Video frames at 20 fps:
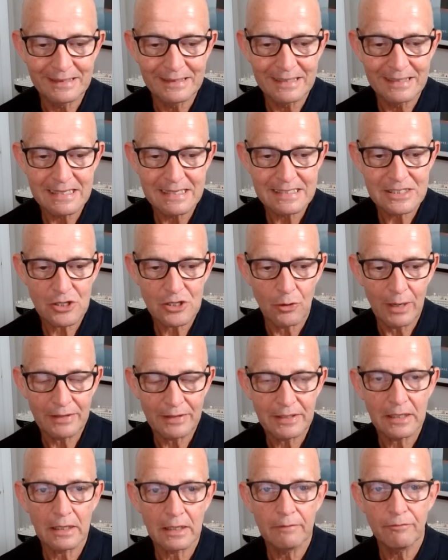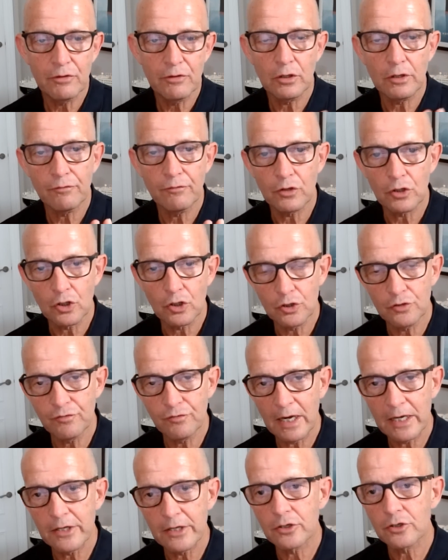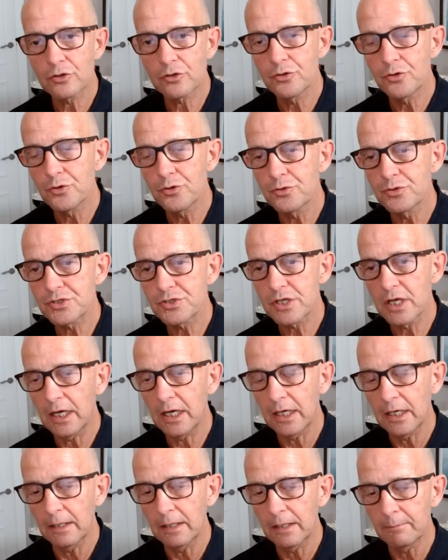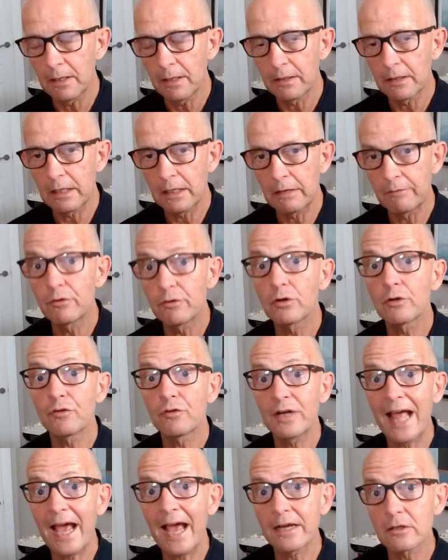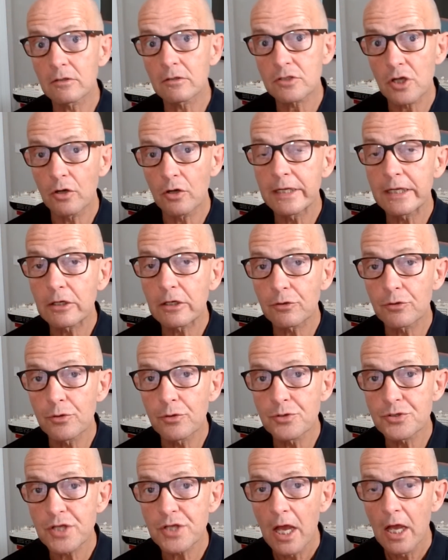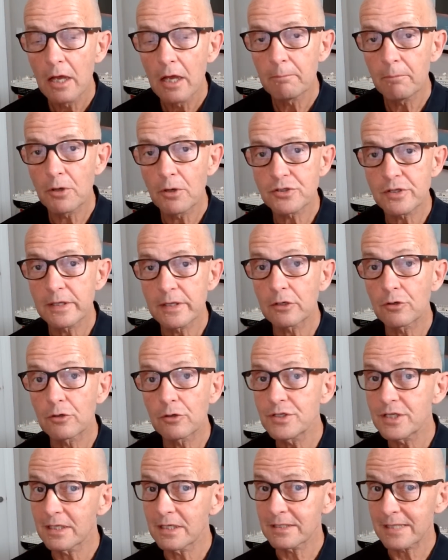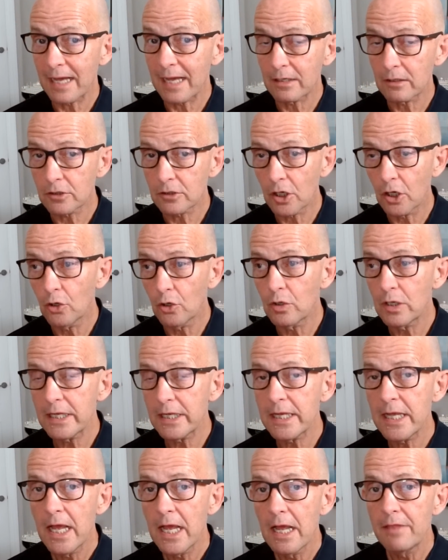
So I think if you're looking for a good value cruise, if you're looking for an adult-only cruise, most of their cruising is adult-only.